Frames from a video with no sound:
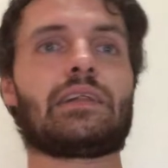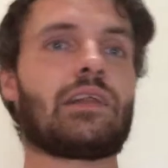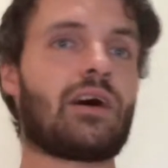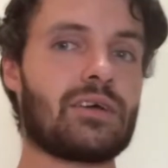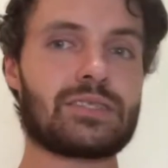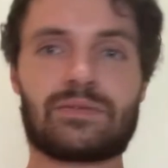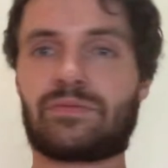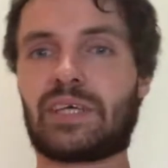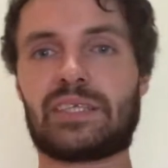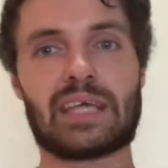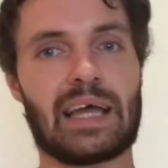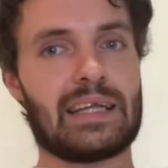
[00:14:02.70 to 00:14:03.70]
lots of
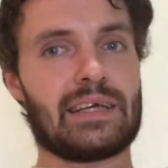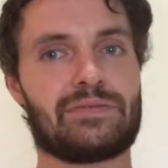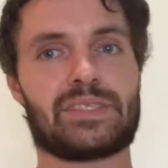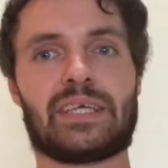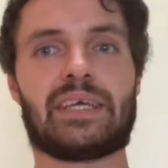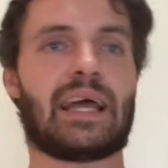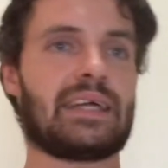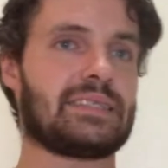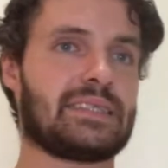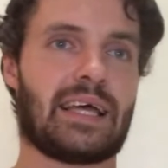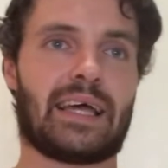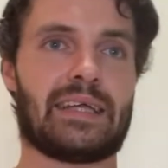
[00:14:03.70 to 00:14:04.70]
these LFC
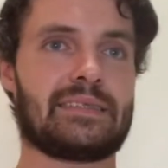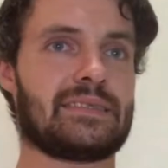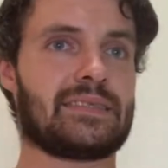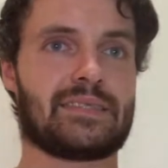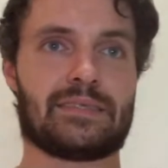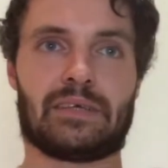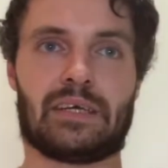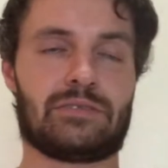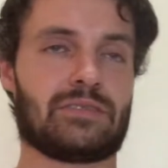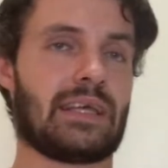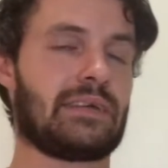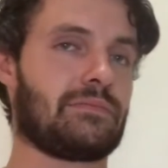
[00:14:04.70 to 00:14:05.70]
head-to-heads
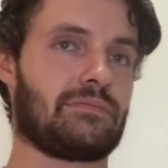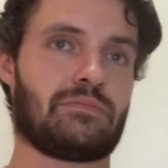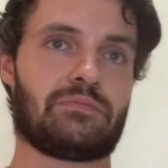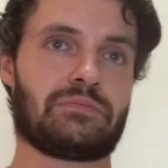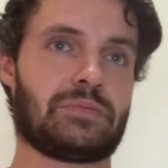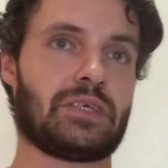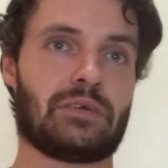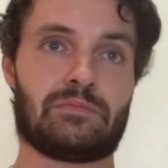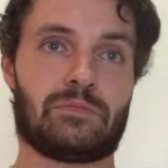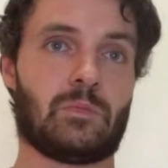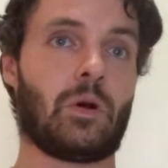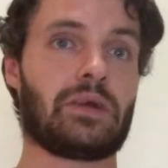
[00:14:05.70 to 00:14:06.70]
as they,
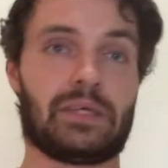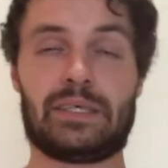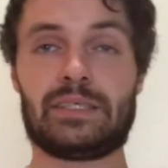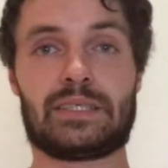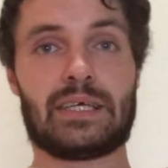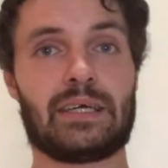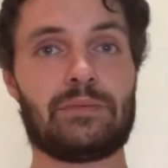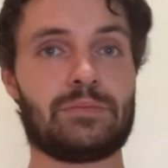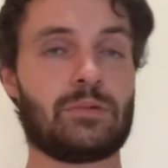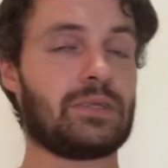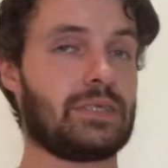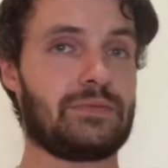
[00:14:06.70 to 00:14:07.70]
one of these
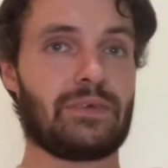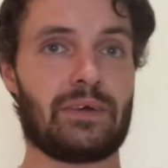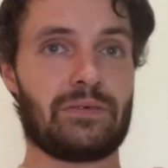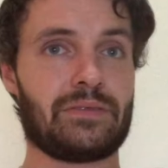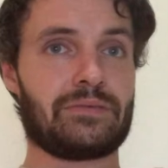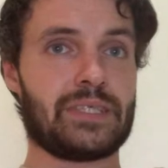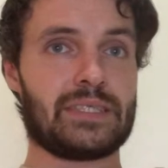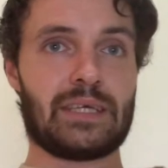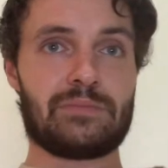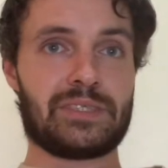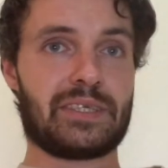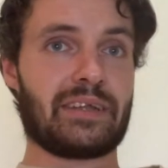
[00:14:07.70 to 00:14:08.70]
5 and 3
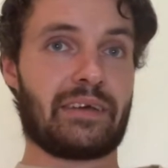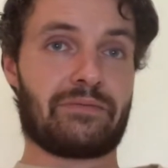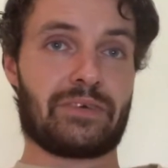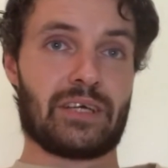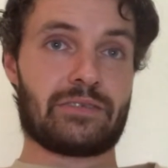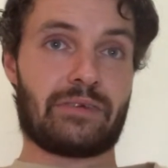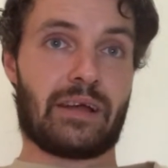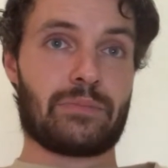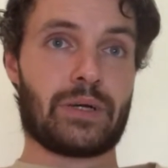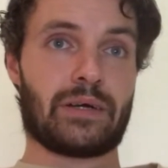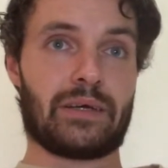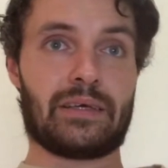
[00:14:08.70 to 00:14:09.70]
teams is going to get a first round
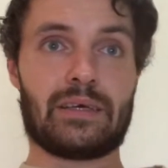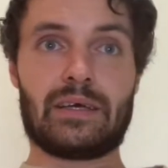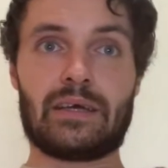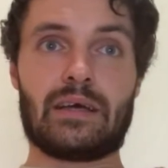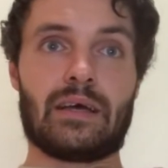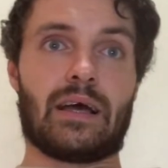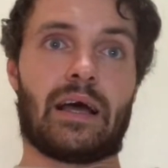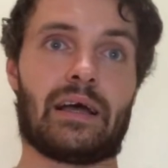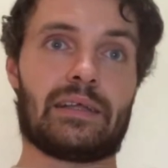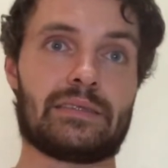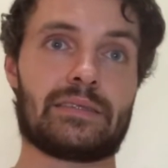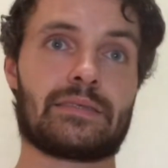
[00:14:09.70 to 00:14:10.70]
bye,
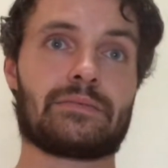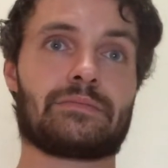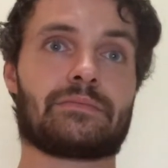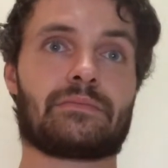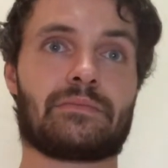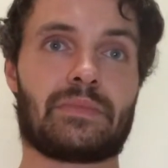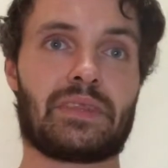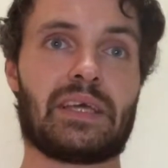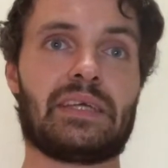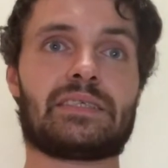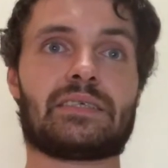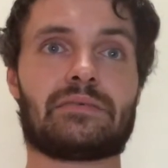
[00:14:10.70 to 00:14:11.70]
and
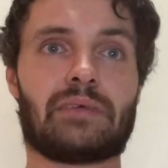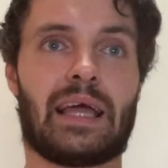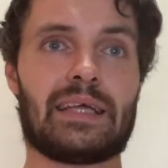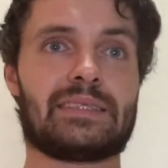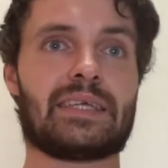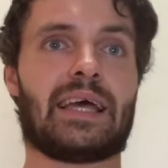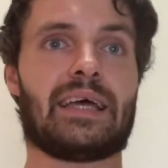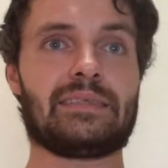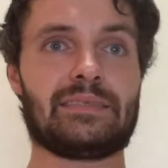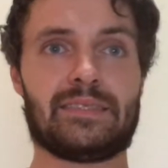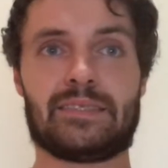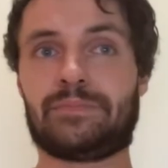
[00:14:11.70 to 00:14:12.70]
these
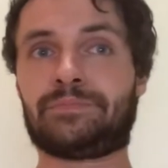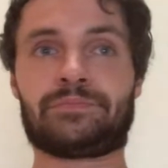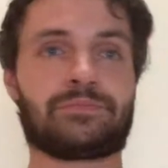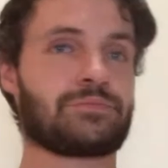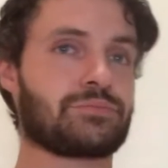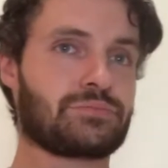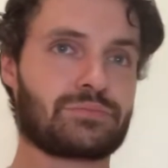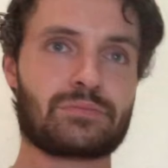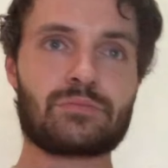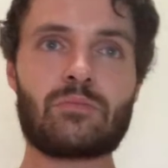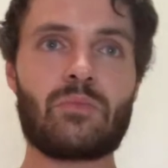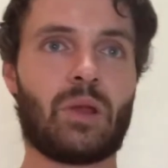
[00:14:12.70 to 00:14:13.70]
head-to-heads,
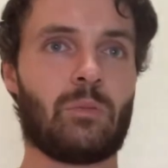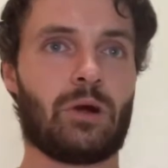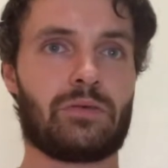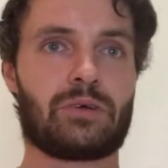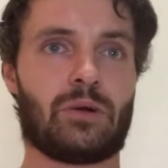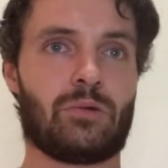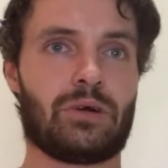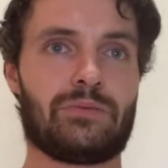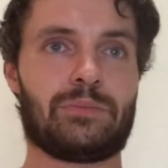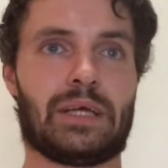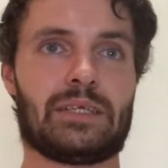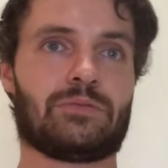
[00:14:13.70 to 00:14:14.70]
we've got one of them
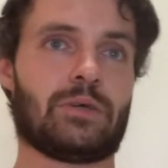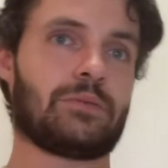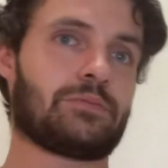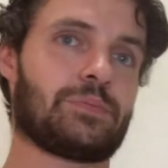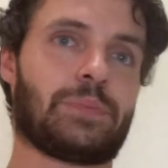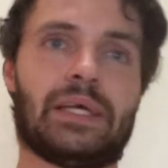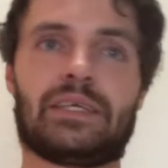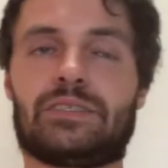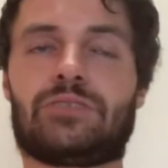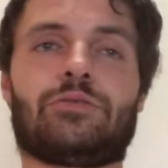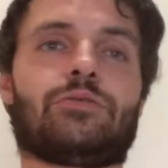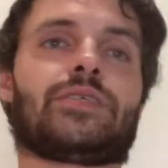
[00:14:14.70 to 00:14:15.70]
next week, Pingers
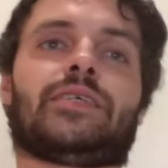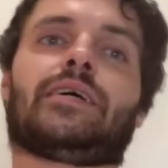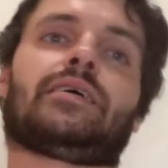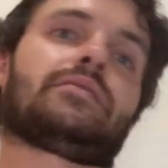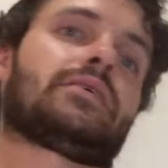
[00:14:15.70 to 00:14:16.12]
Dorsia.